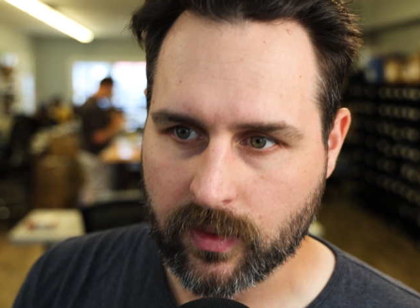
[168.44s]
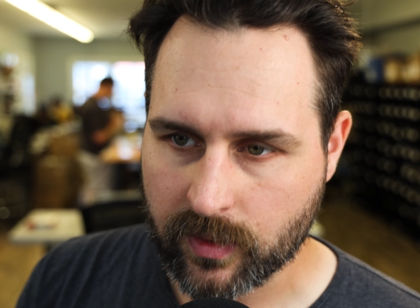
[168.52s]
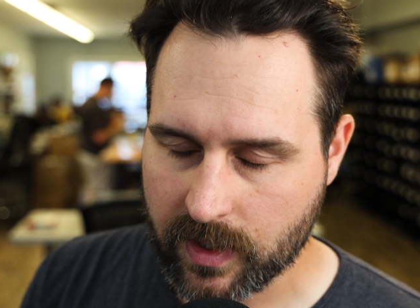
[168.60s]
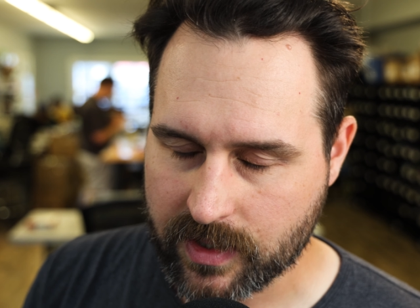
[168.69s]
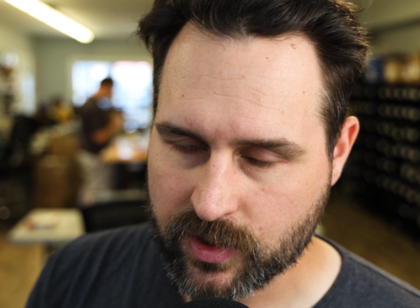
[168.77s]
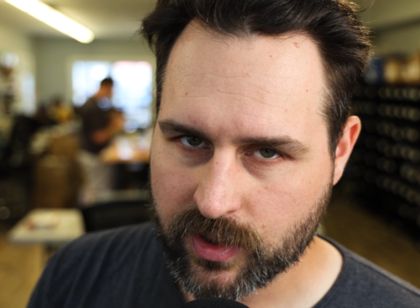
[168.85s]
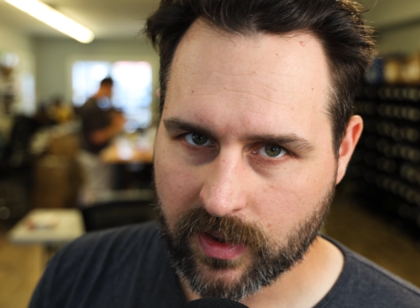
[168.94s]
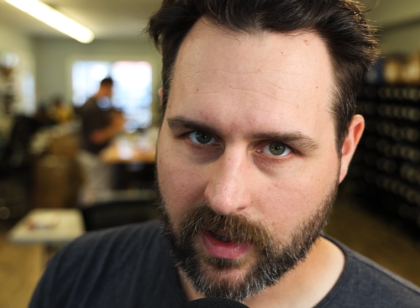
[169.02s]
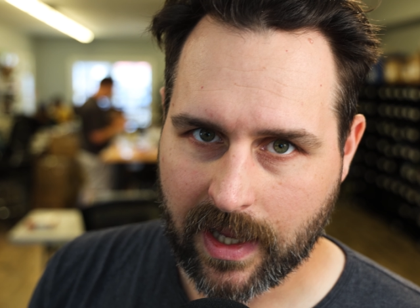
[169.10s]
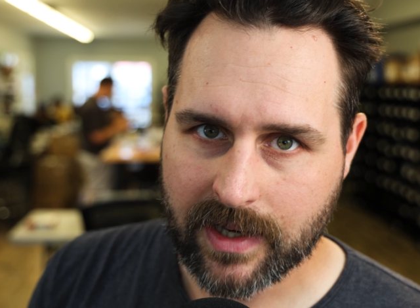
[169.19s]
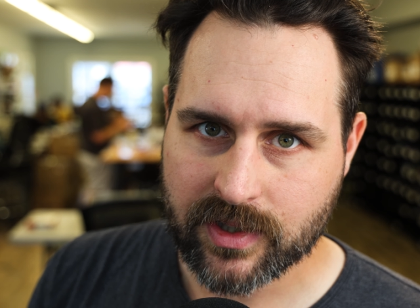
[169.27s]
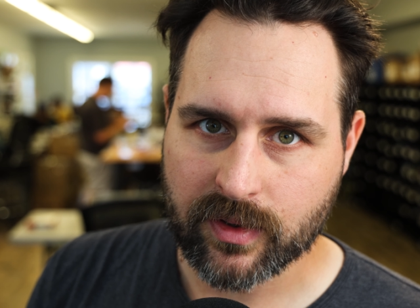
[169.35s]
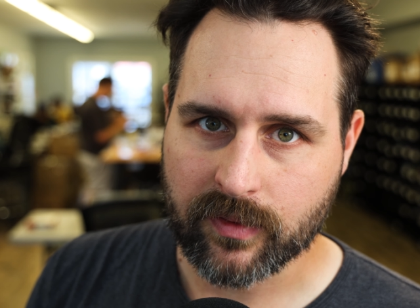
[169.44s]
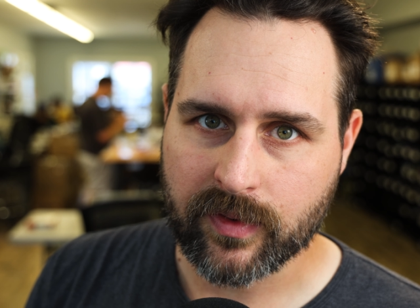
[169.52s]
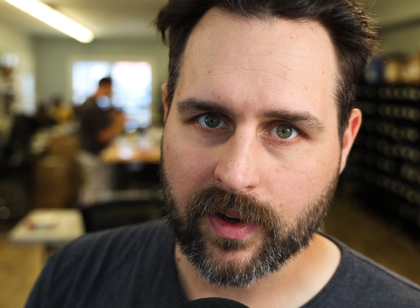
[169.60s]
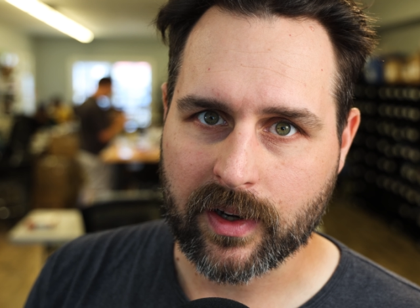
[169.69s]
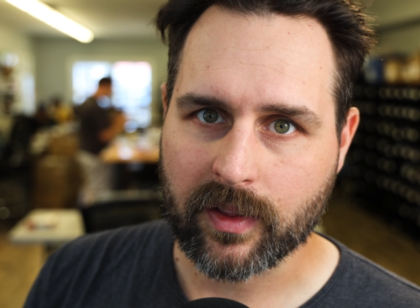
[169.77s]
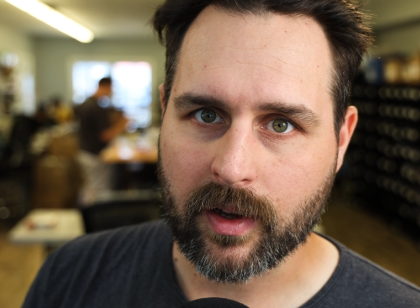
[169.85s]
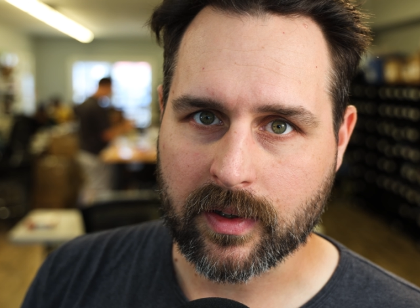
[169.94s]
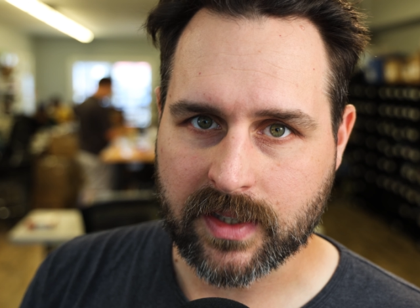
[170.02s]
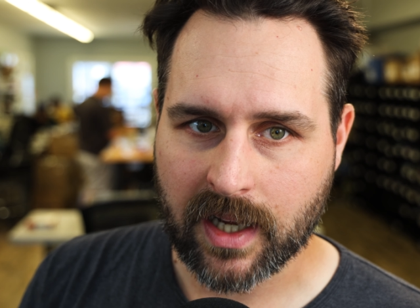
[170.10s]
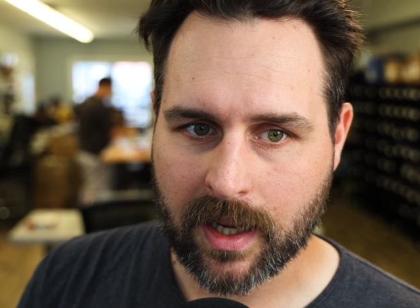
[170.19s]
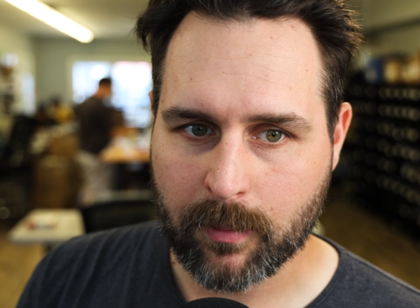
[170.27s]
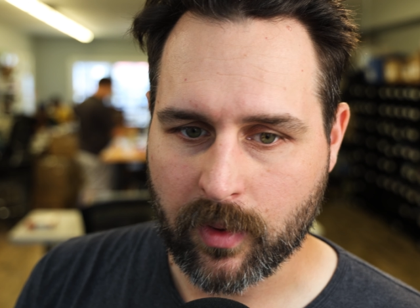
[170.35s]
So it should last you a very long
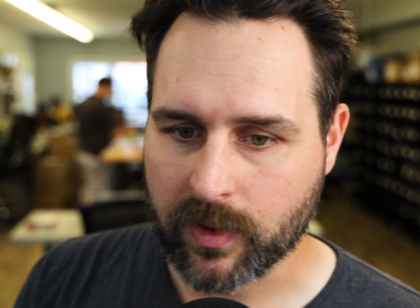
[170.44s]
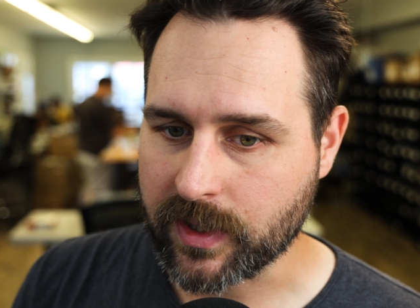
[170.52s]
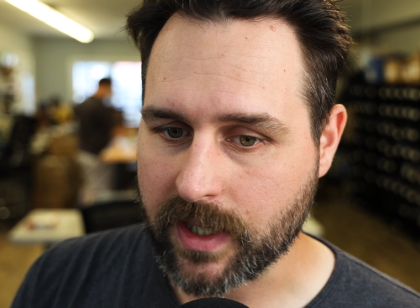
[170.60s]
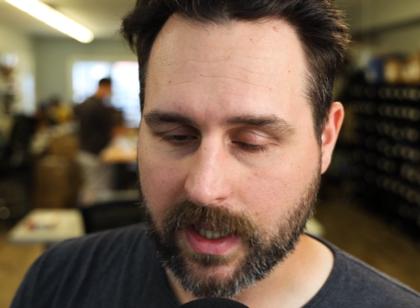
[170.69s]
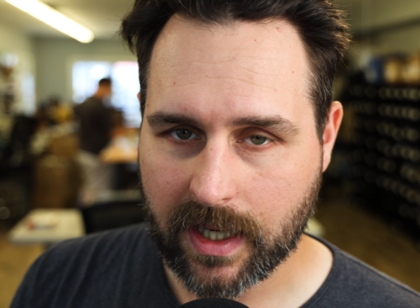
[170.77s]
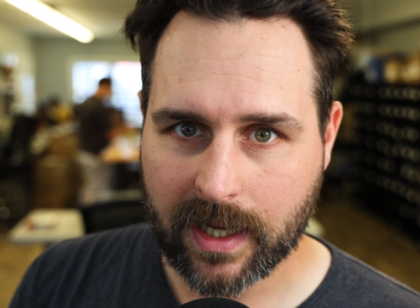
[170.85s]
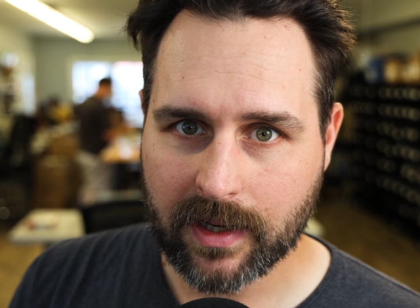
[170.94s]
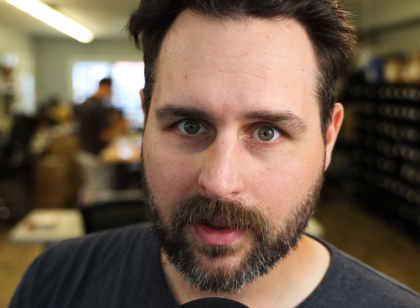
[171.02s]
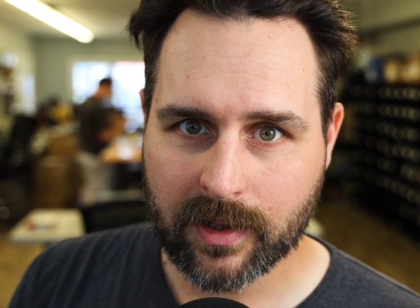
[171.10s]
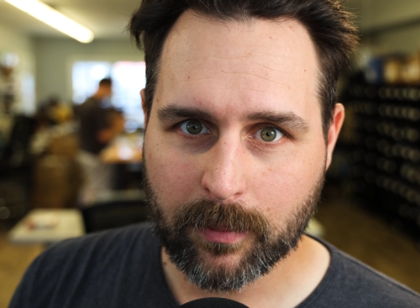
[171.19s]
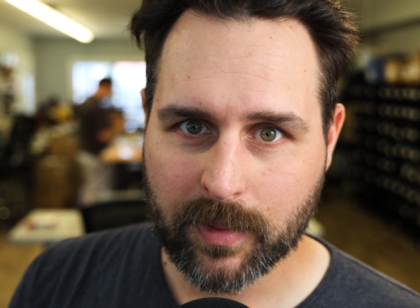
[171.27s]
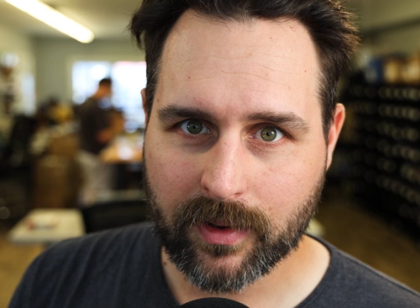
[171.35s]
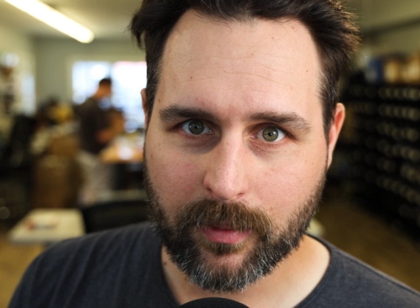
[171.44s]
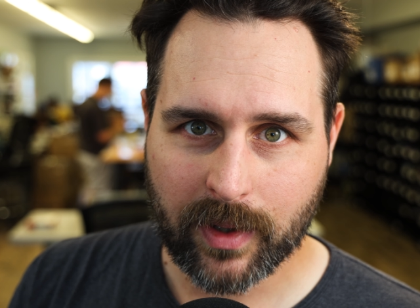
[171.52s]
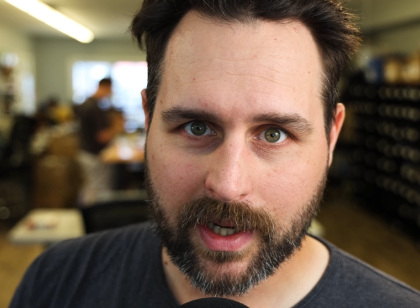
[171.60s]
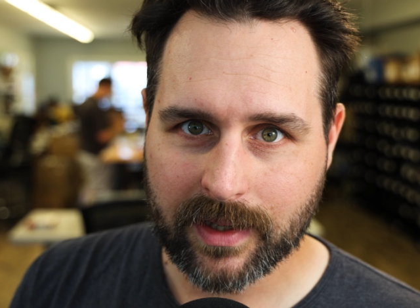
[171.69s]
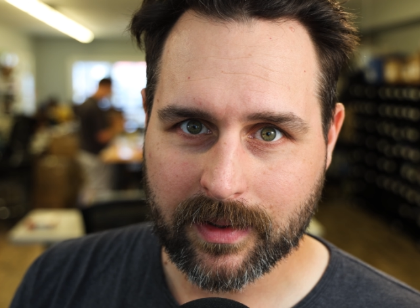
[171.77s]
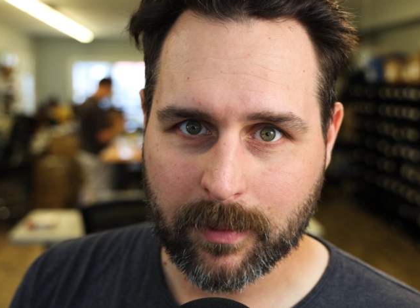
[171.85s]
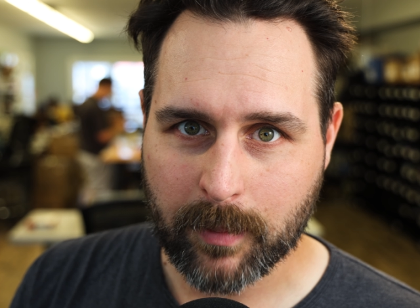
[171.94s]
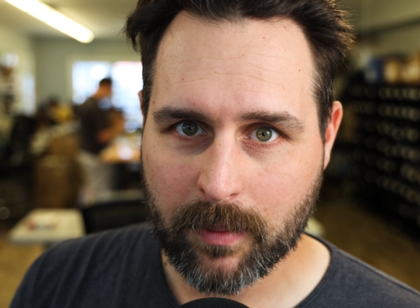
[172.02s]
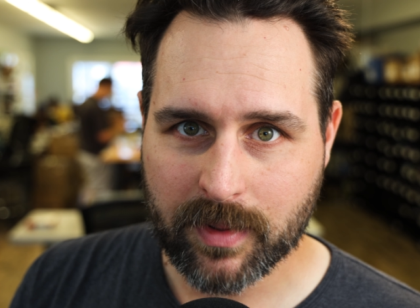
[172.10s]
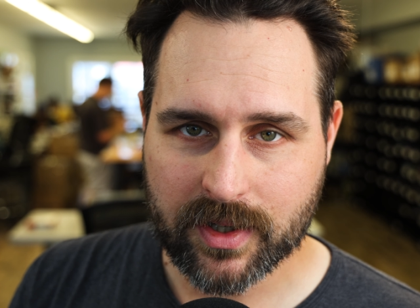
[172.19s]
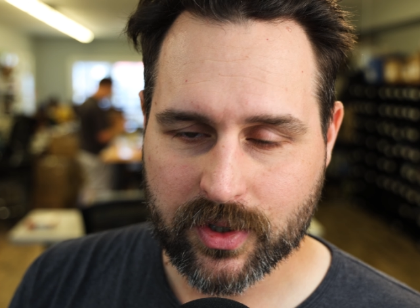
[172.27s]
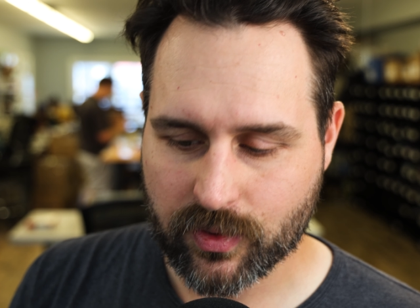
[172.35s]
time, whether you gain a little bit of weight or
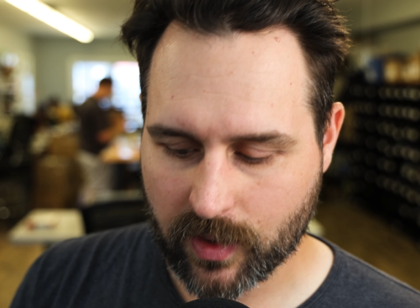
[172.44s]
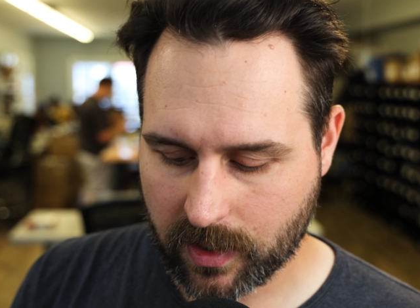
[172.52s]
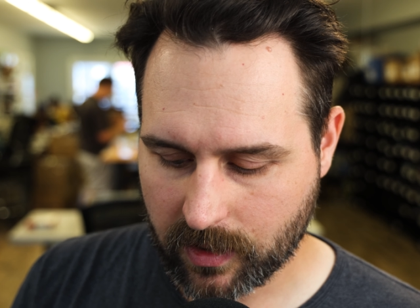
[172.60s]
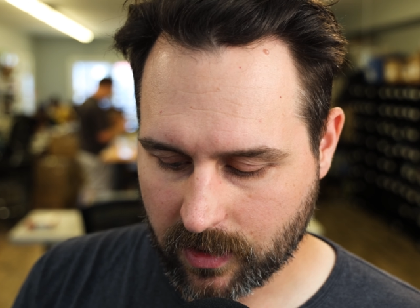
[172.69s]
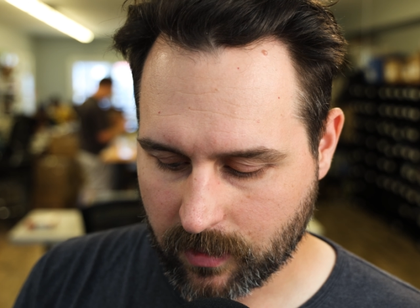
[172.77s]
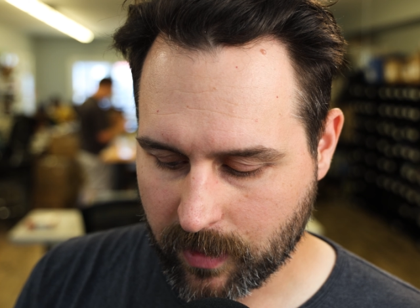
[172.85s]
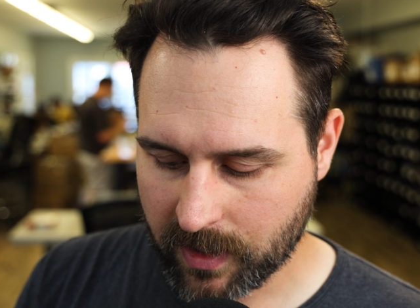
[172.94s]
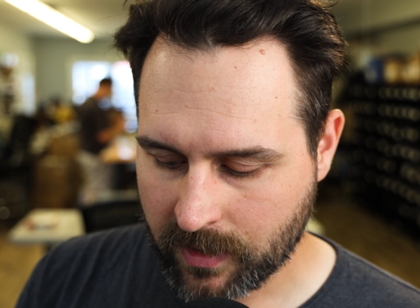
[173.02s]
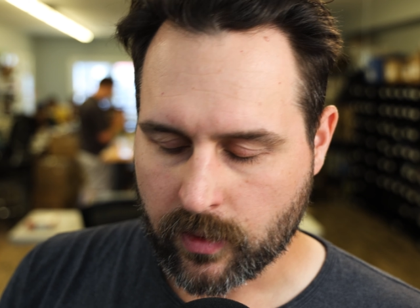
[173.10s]
maybe you shrink a little bit.